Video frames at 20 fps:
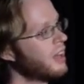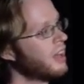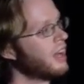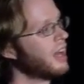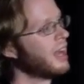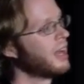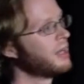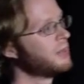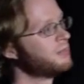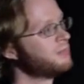
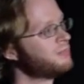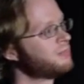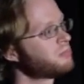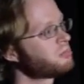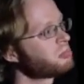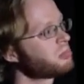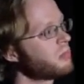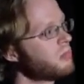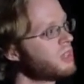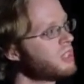Um,
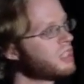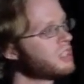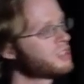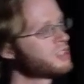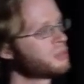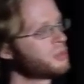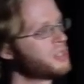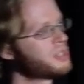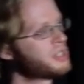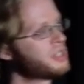
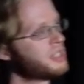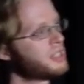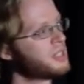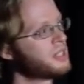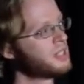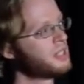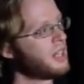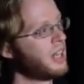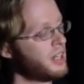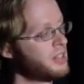so we use the,
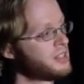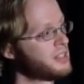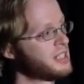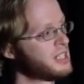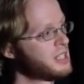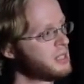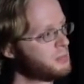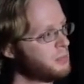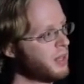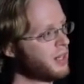I use the
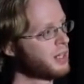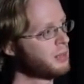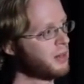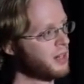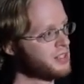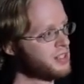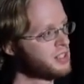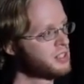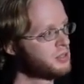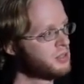Spark
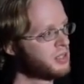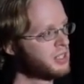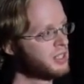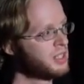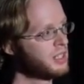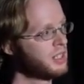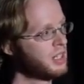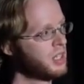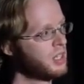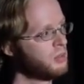parsing
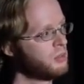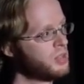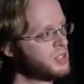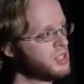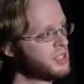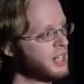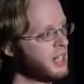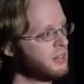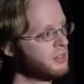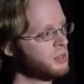toolkit, which is
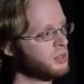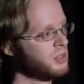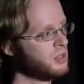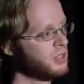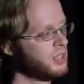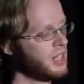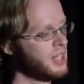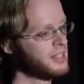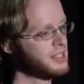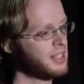kind of cool.
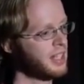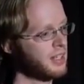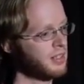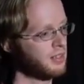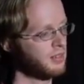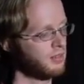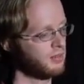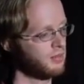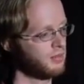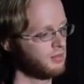It's like
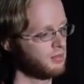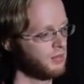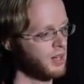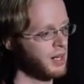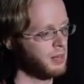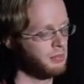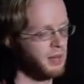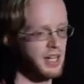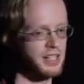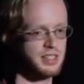
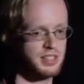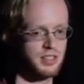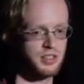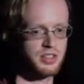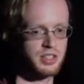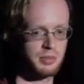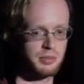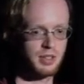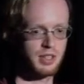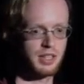writing Bison or
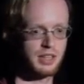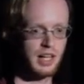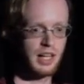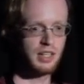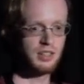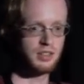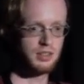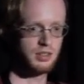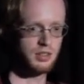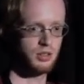something like that.
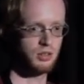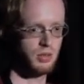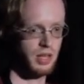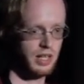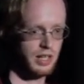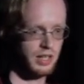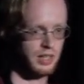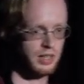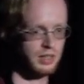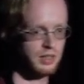You, you
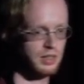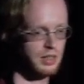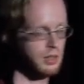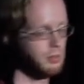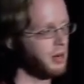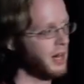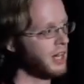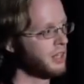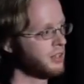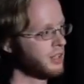write a
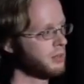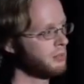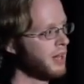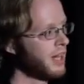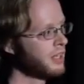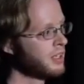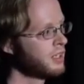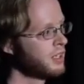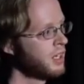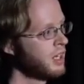compiler
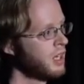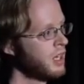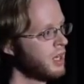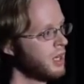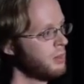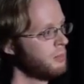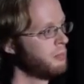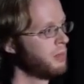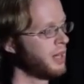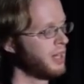compiler.
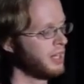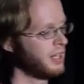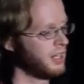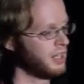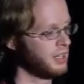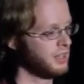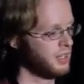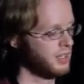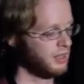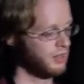But
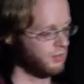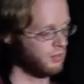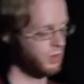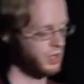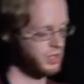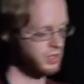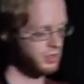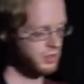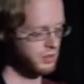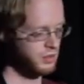when
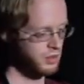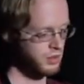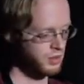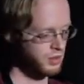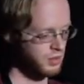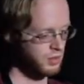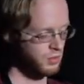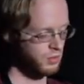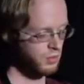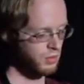you,
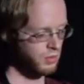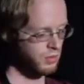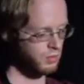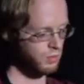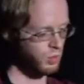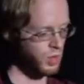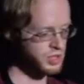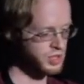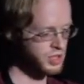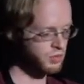
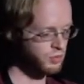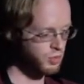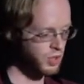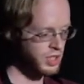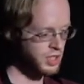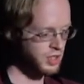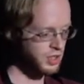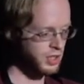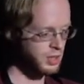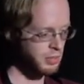once you've
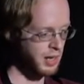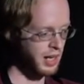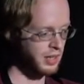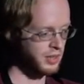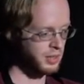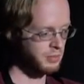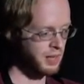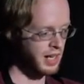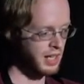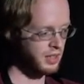written your compiler
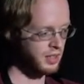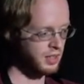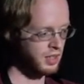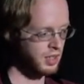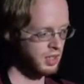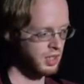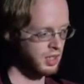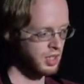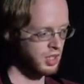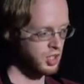compiler,
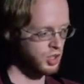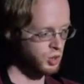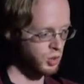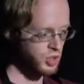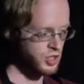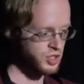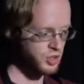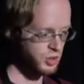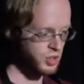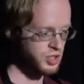your
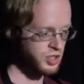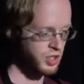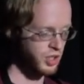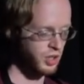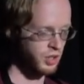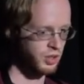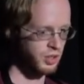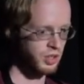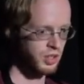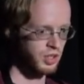source
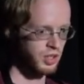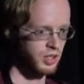code